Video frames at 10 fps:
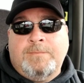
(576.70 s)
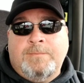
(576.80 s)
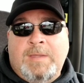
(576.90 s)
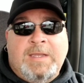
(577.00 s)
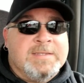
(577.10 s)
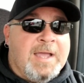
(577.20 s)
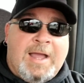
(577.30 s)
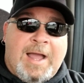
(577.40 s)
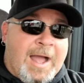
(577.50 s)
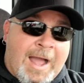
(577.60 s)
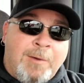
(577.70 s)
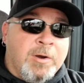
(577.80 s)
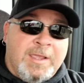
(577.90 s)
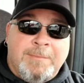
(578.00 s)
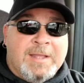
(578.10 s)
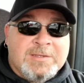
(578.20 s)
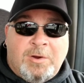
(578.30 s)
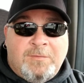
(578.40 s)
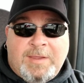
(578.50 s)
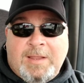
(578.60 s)
Because I want to get back to
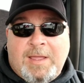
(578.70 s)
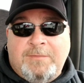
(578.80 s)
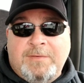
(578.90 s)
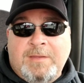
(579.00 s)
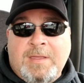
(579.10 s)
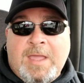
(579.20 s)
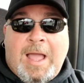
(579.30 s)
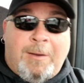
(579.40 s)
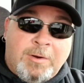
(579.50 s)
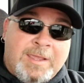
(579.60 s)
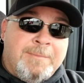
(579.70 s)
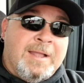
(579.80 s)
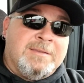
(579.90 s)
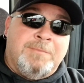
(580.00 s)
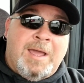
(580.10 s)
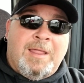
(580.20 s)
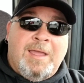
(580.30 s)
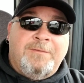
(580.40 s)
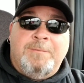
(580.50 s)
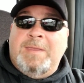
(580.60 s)
RV life. I want to get back to my
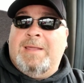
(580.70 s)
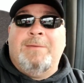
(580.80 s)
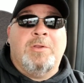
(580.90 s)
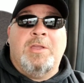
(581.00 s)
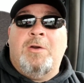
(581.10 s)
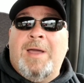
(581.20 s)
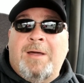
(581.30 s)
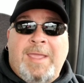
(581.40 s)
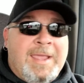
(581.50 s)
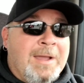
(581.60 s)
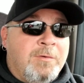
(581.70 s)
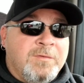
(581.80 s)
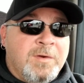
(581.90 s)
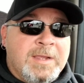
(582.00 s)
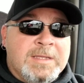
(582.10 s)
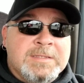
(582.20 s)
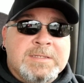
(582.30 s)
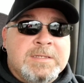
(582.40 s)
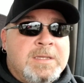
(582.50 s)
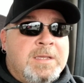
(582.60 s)
life, being able to go out, hang out with
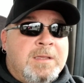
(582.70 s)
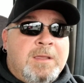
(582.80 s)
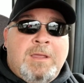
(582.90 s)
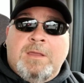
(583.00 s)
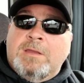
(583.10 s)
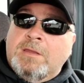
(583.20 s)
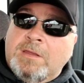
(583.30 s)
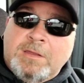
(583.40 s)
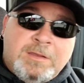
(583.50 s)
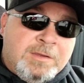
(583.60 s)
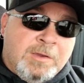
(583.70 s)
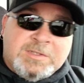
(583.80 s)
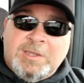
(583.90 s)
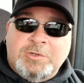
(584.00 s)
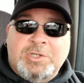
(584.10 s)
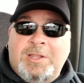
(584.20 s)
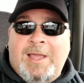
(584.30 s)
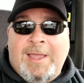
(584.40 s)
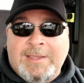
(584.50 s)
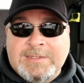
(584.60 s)
friends, go
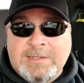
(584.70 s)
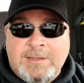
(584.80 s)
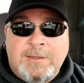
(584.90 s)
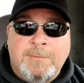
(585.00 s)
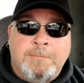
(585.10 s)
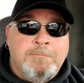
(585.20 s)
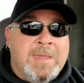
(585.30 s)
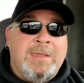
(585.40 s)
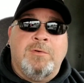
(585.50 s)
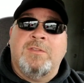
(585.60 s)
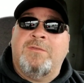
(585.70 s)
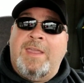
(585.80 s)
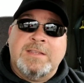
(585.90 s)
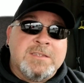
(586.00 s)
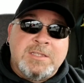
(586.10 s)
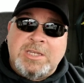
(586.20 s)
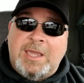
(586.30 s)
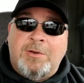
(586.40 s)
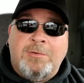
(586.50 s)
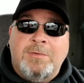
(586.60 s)
socialize, meet with the fans of the
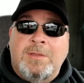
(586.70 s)
channel.